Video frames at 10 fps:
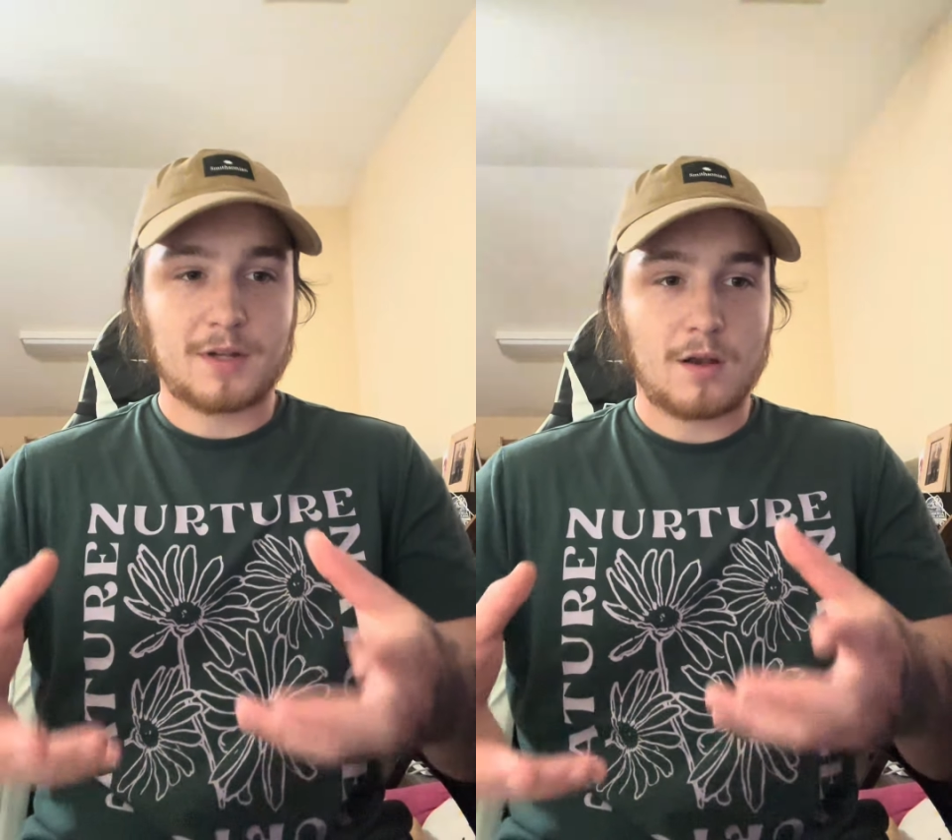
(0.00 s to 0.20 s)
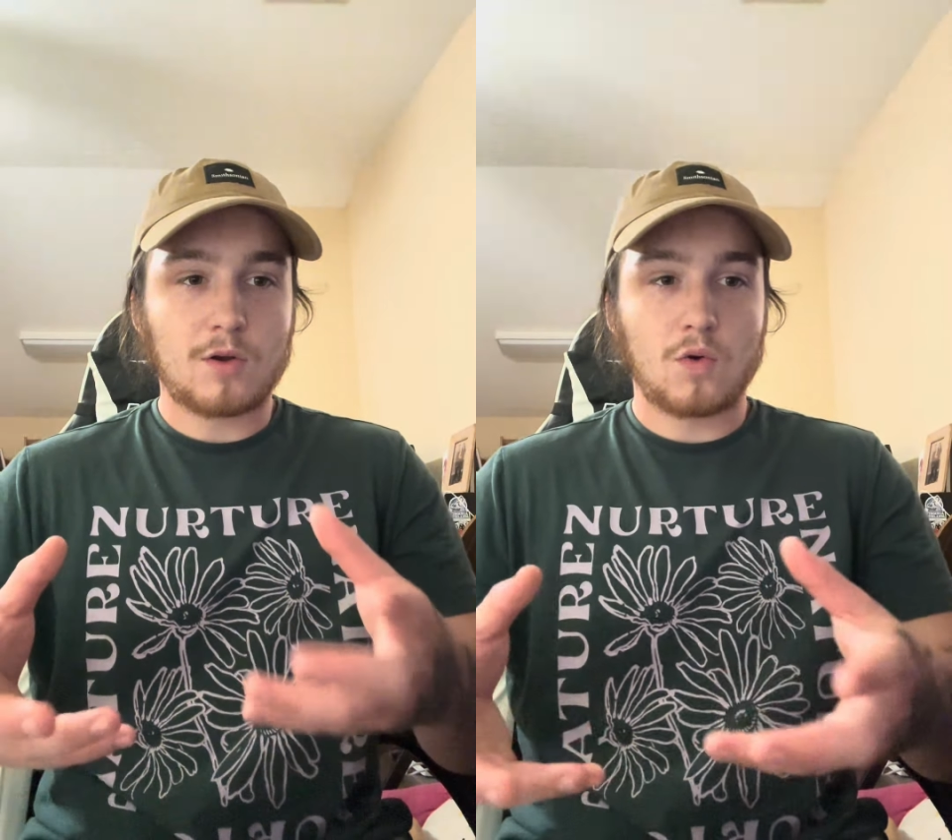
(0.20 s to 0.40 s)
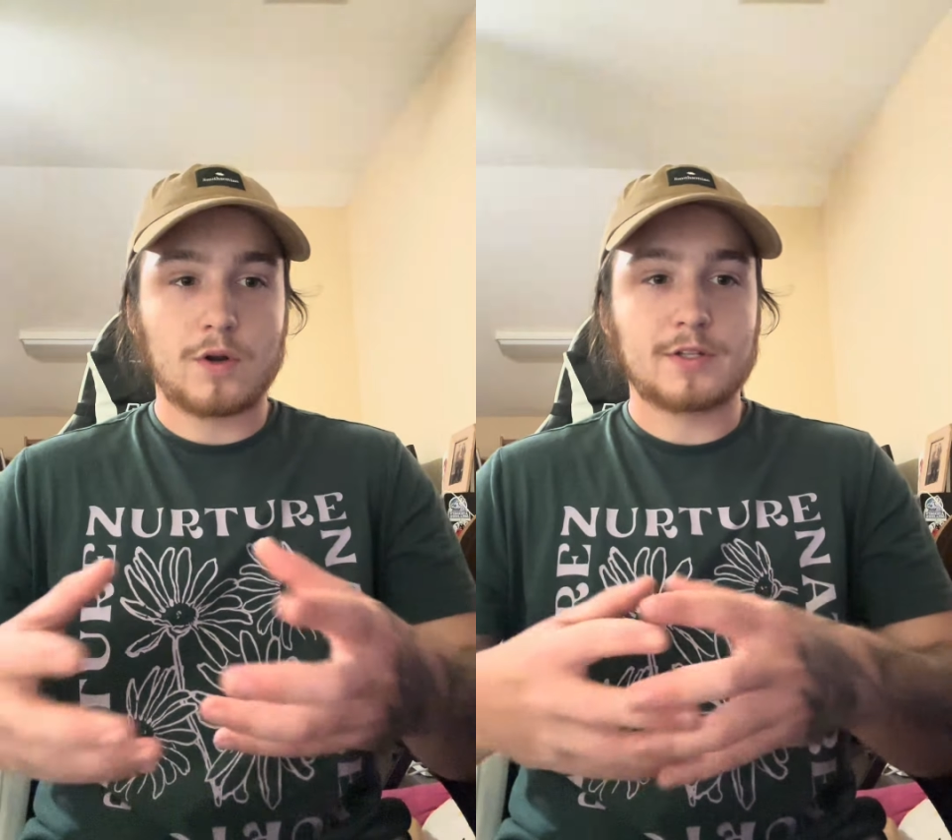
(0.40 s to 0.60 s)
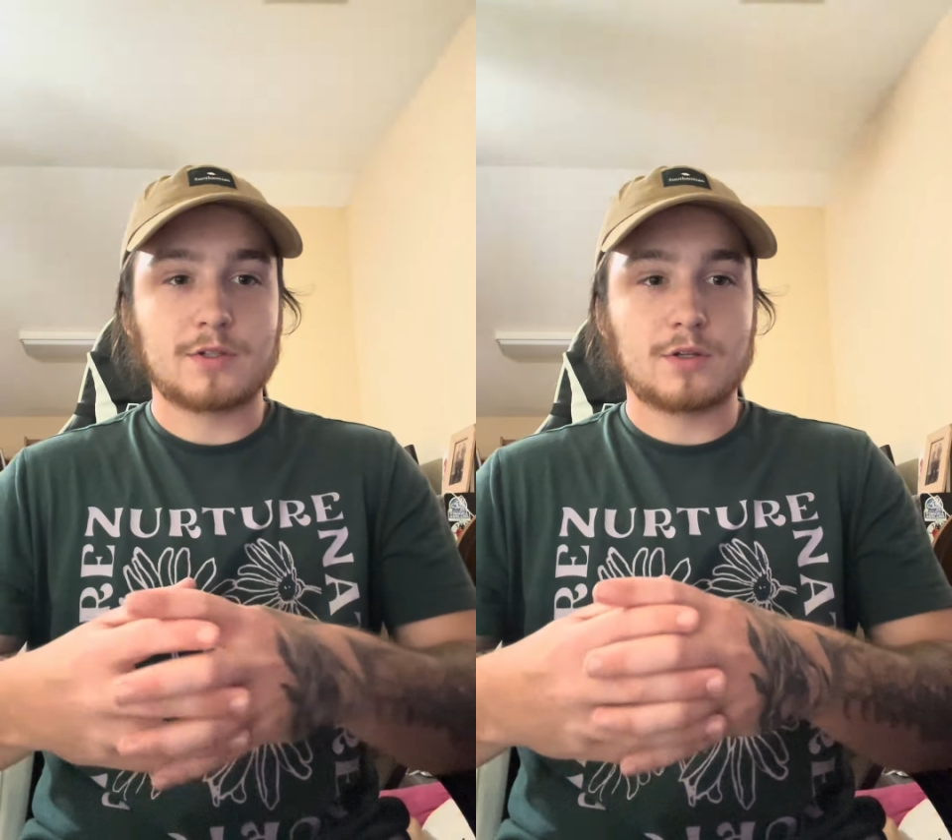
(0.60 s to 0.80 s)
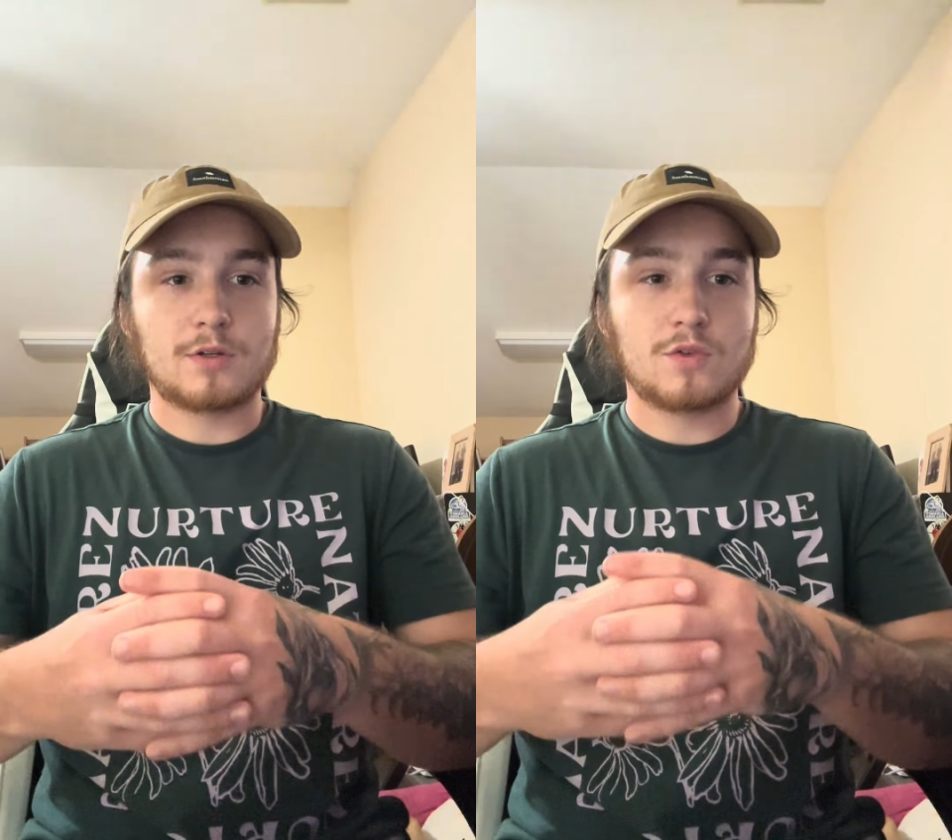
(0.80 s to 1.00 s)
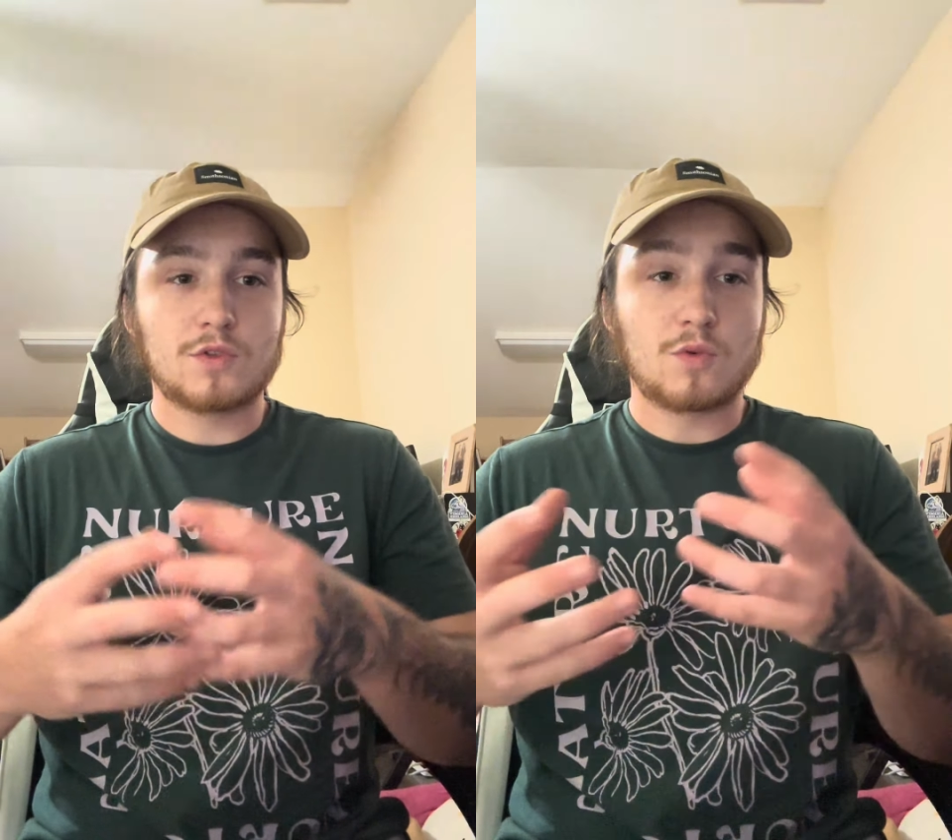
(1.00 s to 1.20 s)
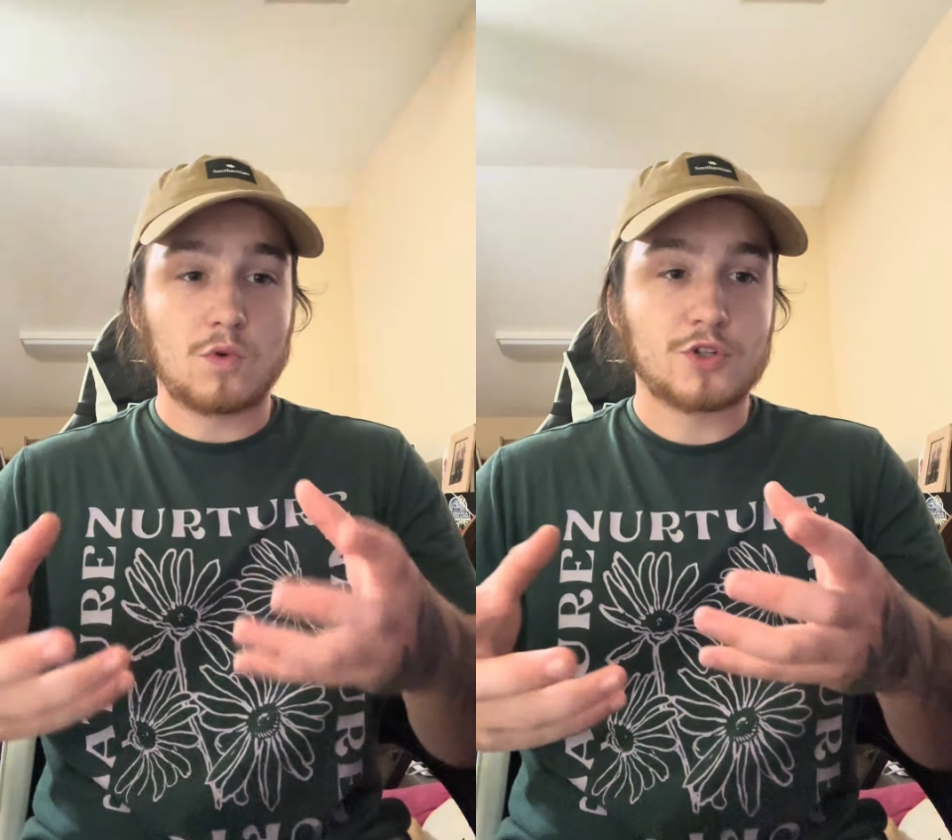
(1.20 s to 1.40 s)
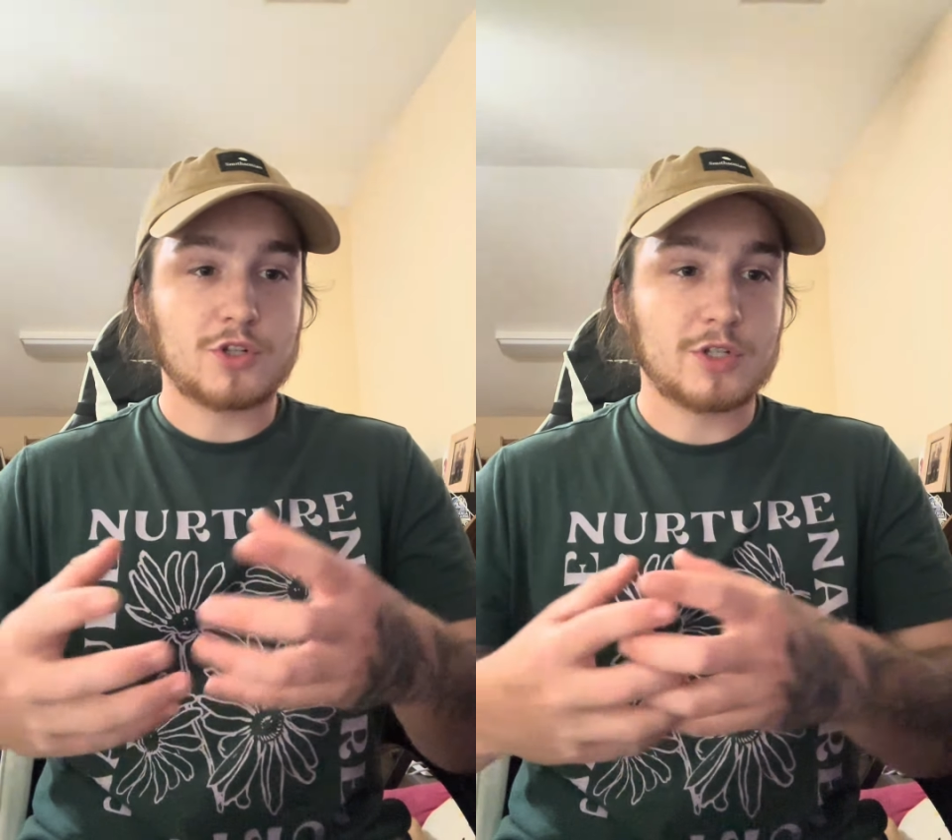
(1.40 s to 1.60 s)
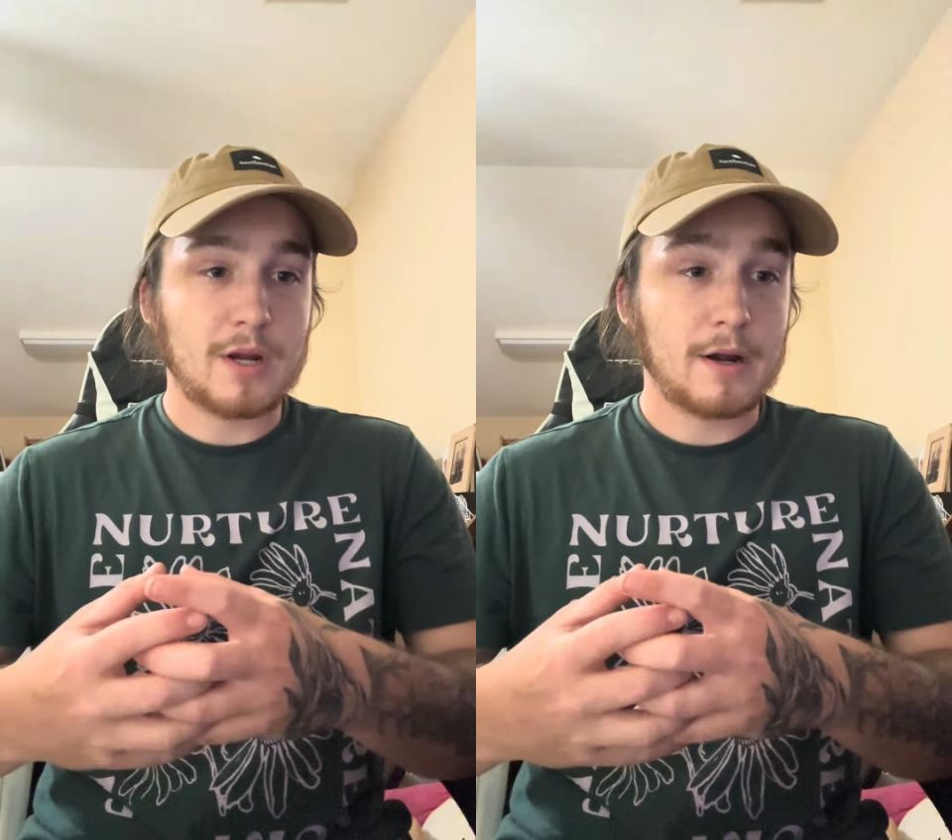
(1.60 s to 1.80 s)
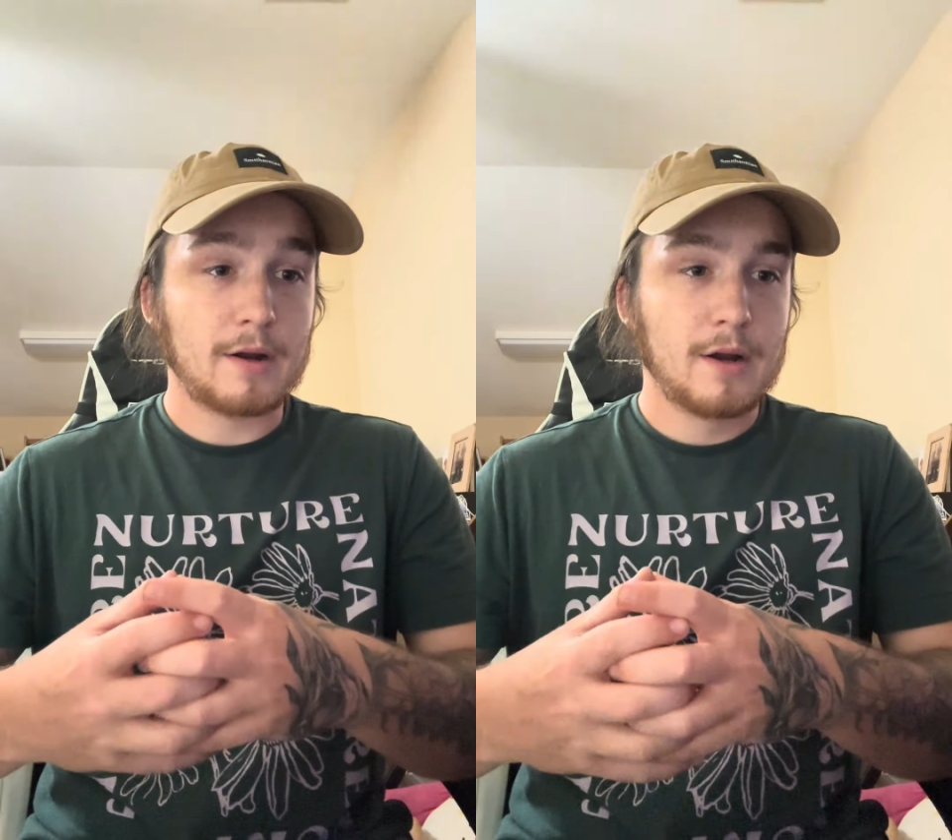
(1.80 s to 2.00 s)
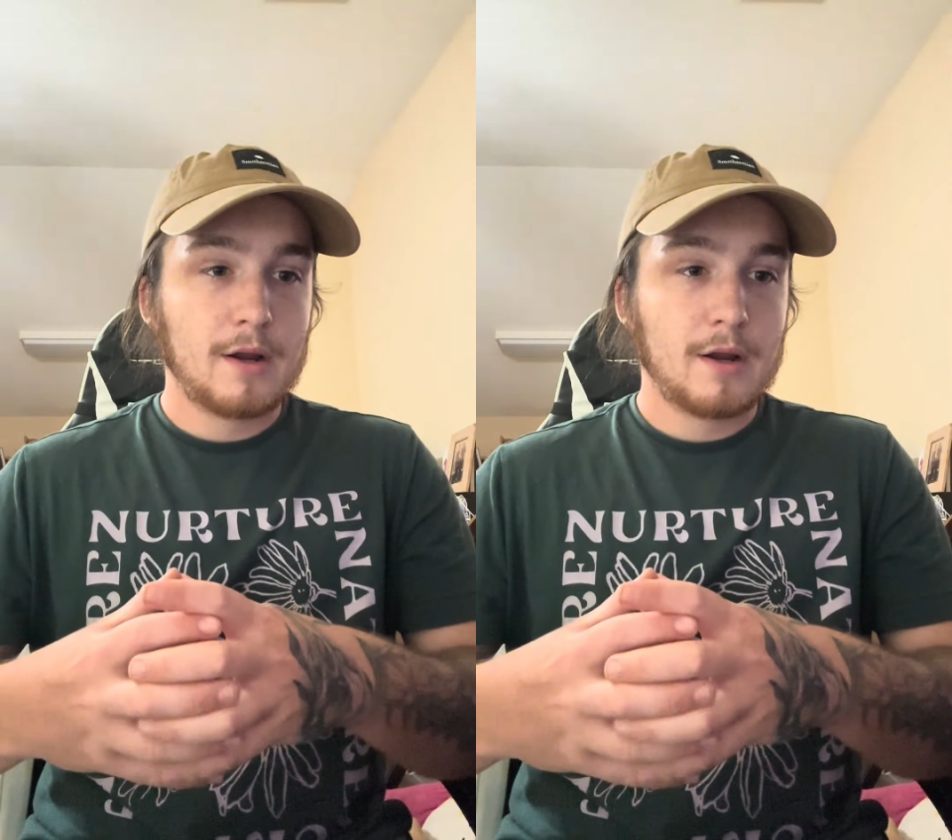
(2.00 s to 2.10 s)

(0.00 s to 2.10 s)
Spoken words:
according to Gunther Worcestershire,